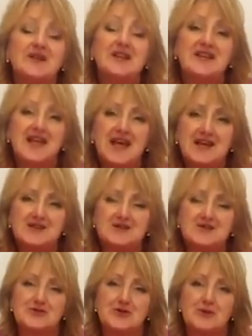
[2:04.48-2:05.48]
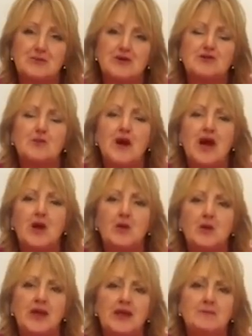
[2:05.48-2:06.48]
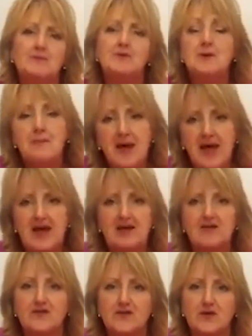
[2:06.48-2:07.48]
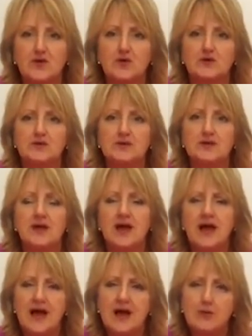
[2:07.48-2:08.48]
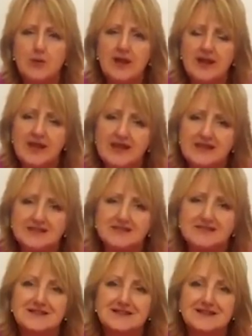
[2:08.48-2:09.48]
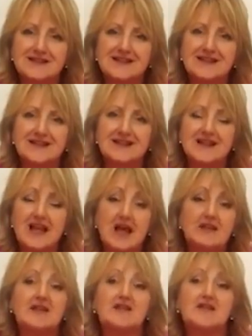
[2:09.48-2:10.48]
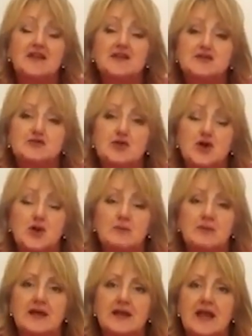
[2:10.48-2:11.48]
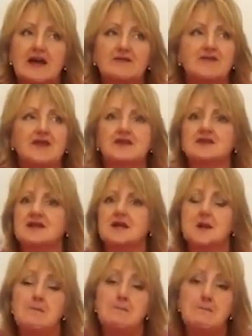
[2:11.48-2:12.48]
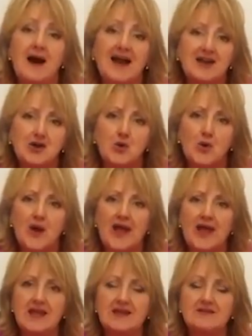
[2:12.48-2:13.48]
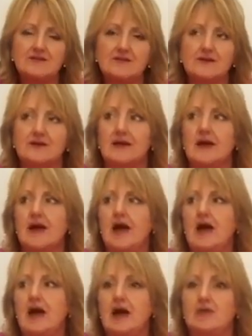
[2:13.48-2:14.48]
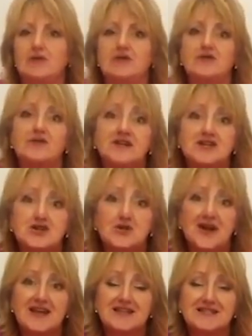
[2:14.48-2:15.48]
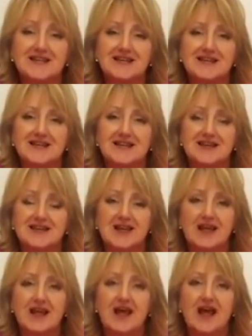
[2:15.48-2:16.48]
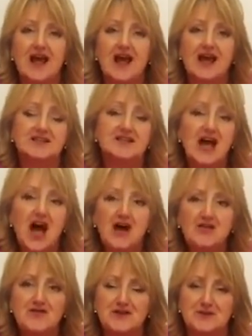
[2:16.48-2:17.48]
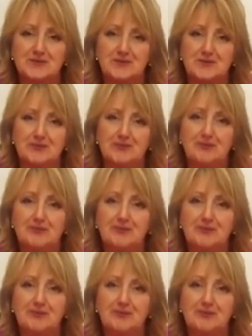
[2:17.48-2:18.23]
Now the next room is where we prepare food and we eat. Now this room can have things like a microwave, a refrigerator and an oven.